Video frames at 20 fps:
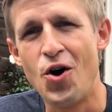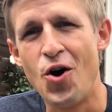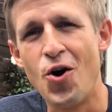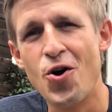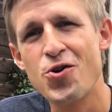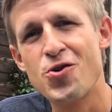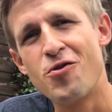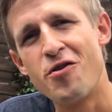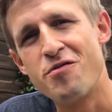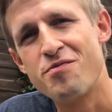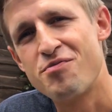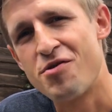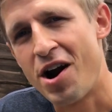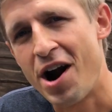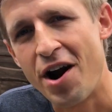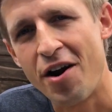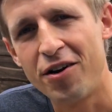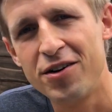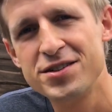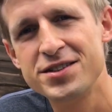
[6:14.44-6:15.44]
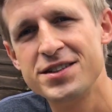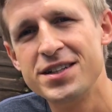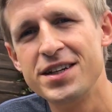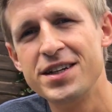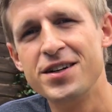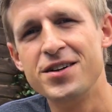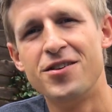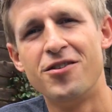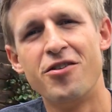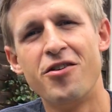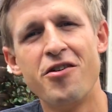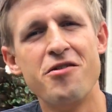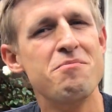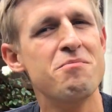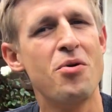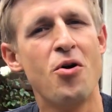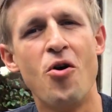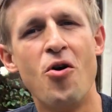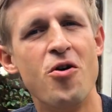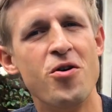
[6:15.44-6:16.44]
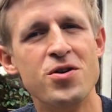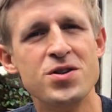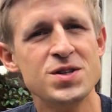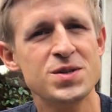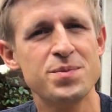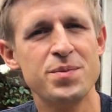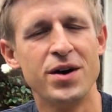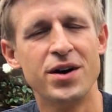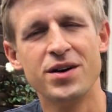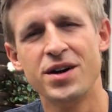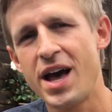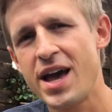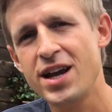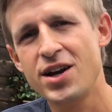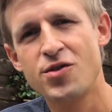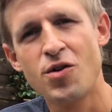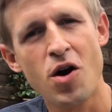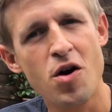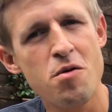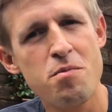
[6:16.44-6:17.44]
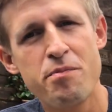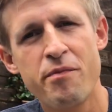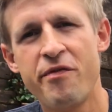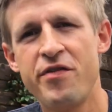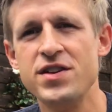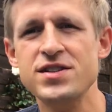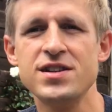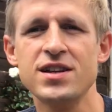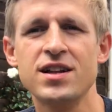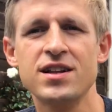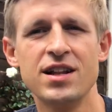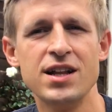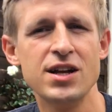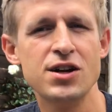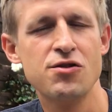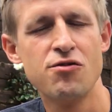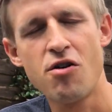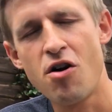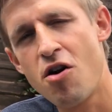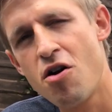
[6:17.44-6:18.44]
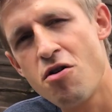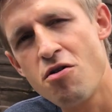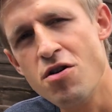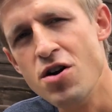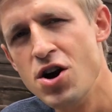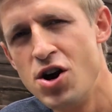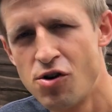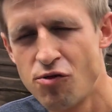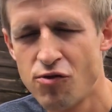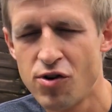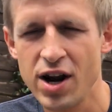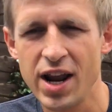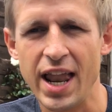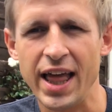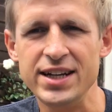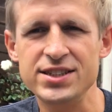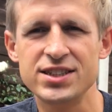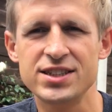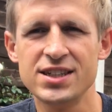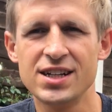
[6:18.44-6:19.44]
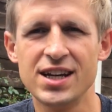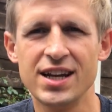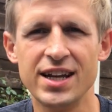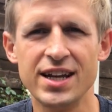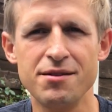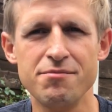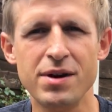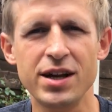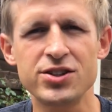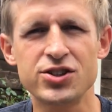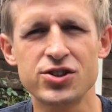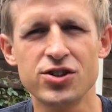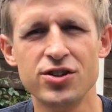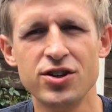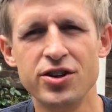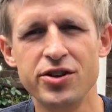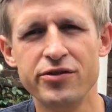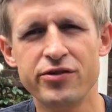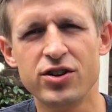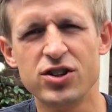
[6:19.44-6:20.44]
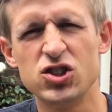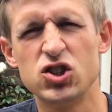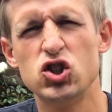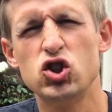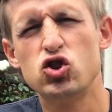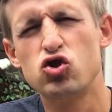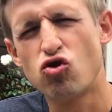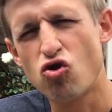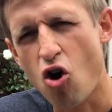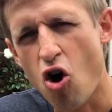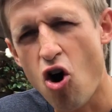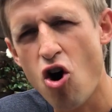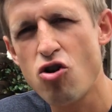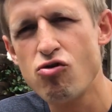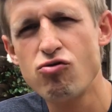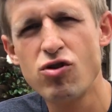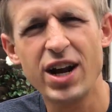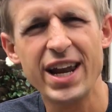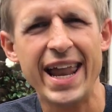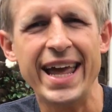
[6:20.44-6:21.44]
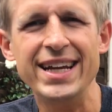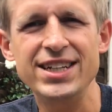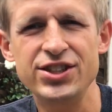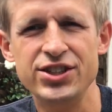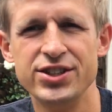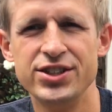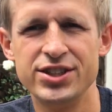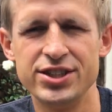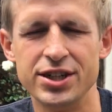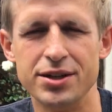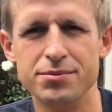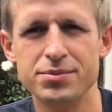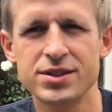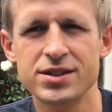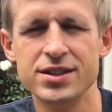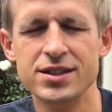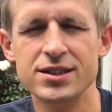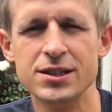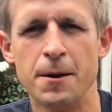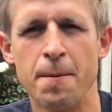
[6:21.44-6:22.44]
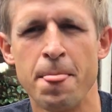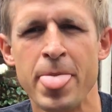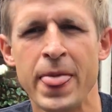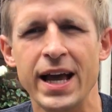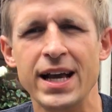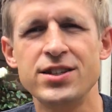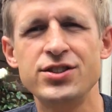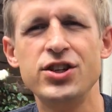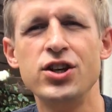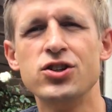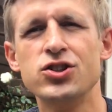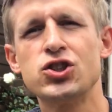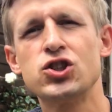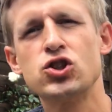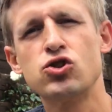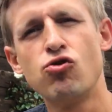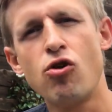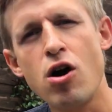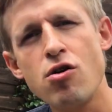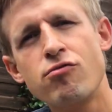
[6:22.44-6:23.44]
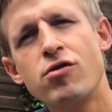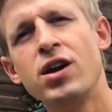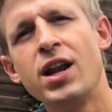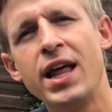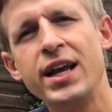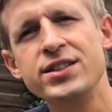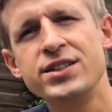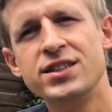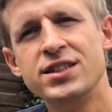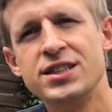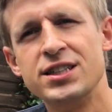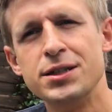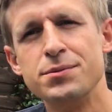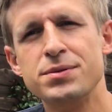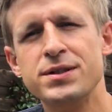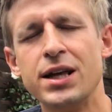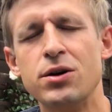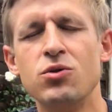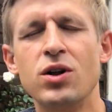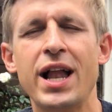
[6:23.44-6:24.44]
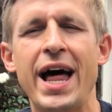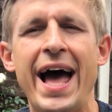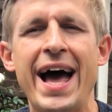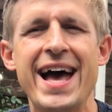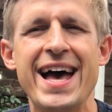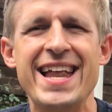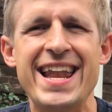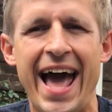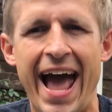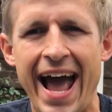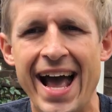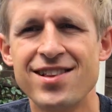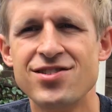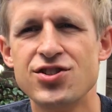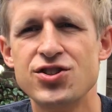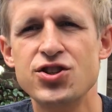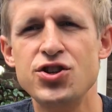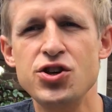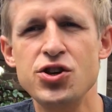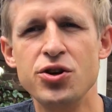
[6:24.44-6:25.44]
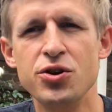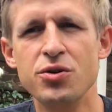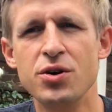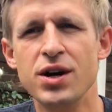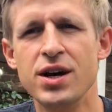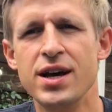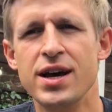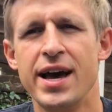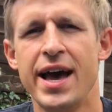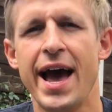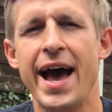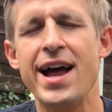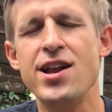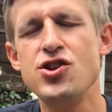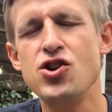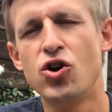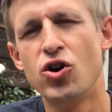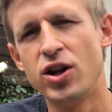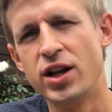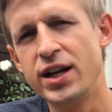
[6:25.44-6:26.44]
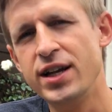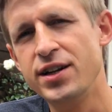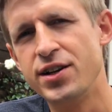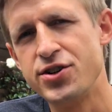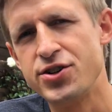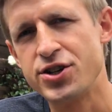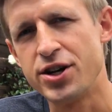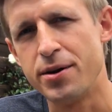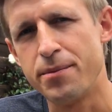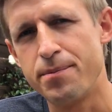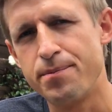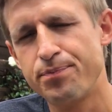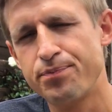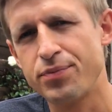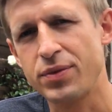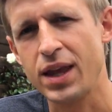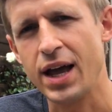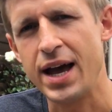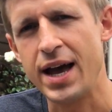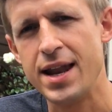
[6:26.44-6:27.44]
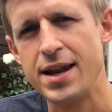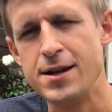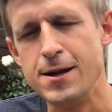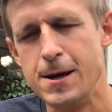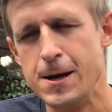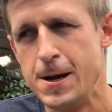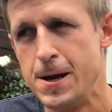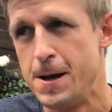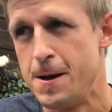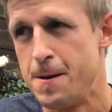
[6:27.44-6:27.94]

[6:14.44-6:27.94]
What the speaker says: order of priority or importance, but hey, grow physically, grow relationally, make sure you've got strong relationships, because it's your strong relationships that will enhance you and your leadership. And